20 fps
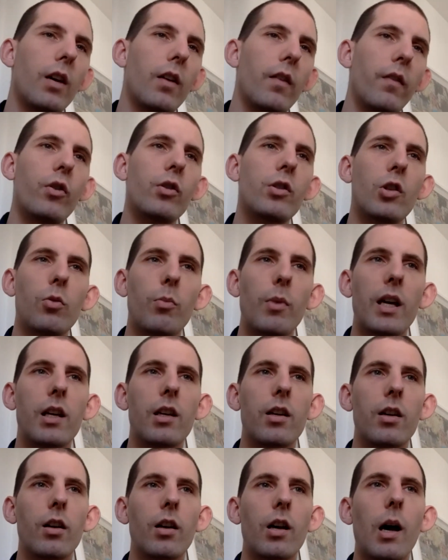First, you make
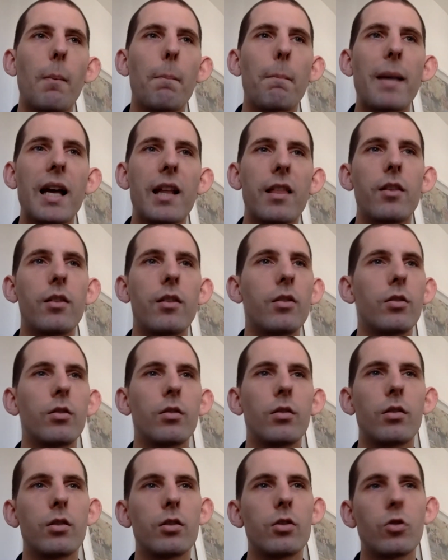a method.
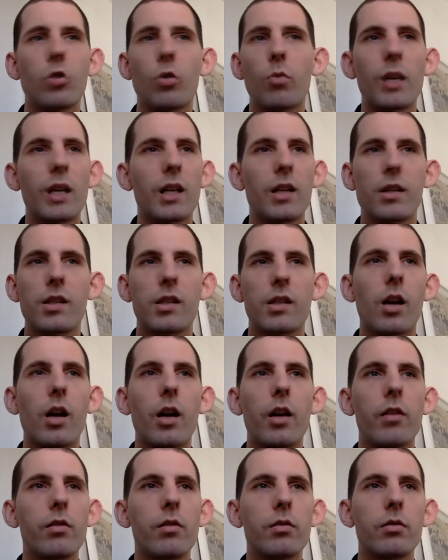You don't make a
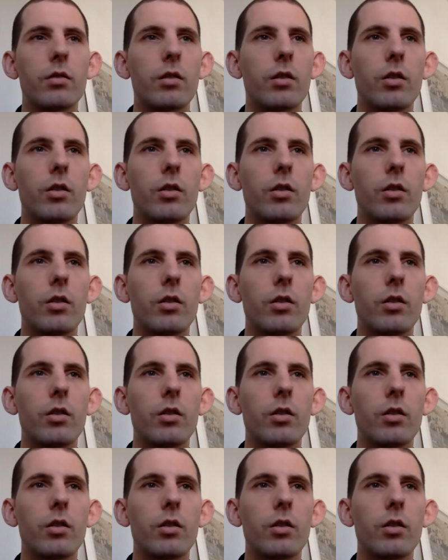style.